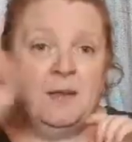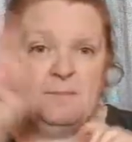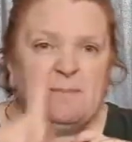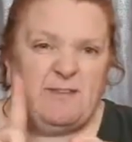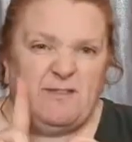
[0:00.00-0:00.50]

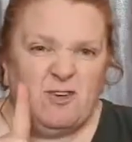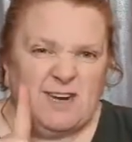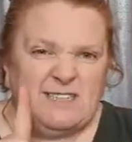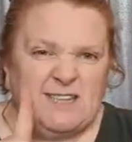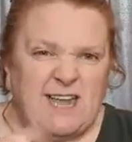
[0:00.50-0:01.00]
But before
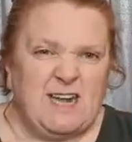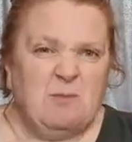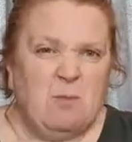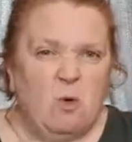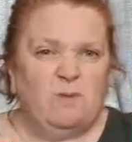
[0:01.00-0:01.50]
I say any
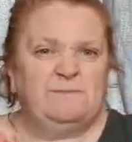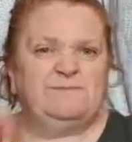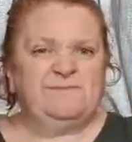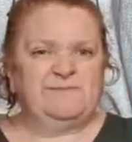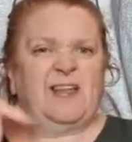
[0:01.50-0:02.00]
more,
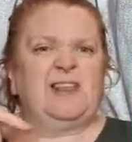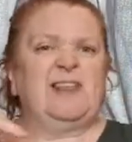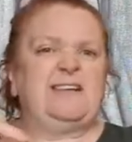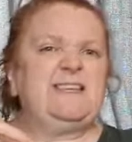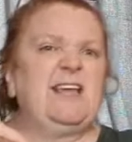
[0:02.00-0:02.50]

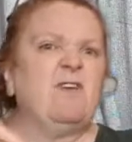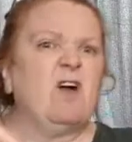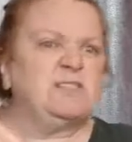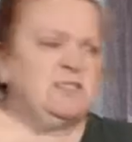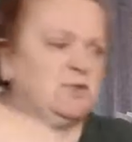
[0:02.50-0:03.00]
let's hear
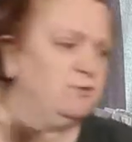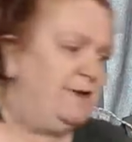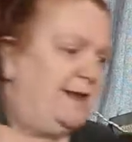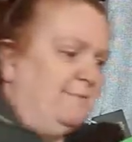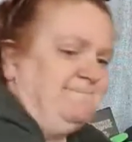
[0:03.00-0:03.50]
our story.